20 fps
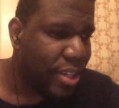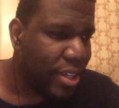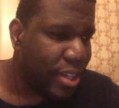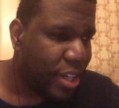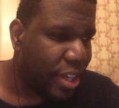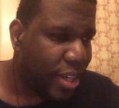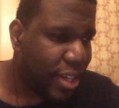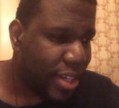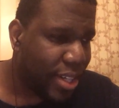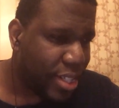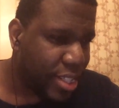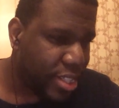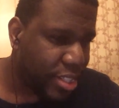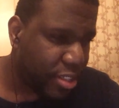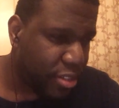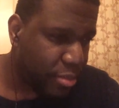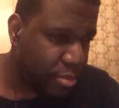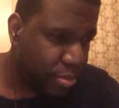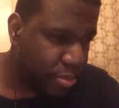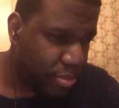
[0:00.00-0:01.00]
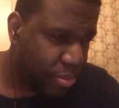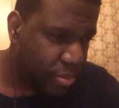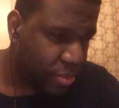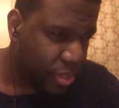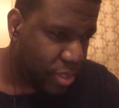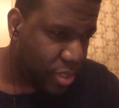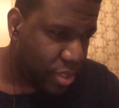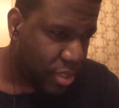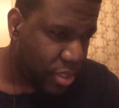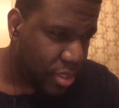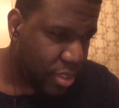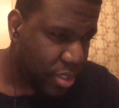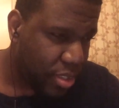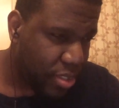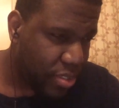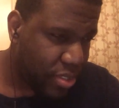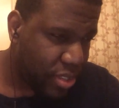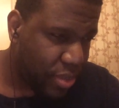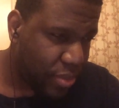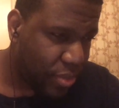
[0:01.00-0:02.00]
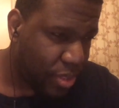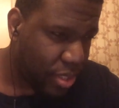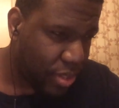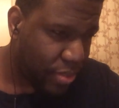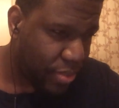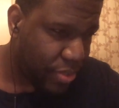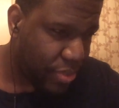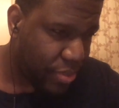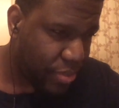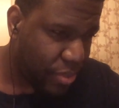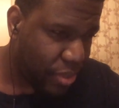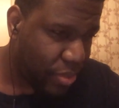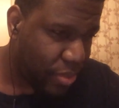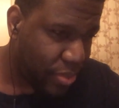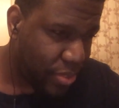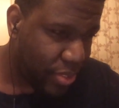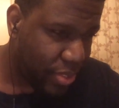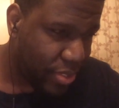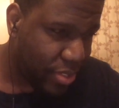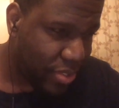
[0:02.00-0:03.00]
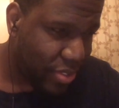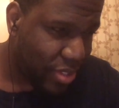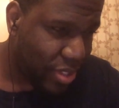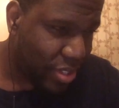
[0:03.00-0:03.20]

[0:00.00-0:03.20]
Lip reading: Uh, let's see what else. What was this one?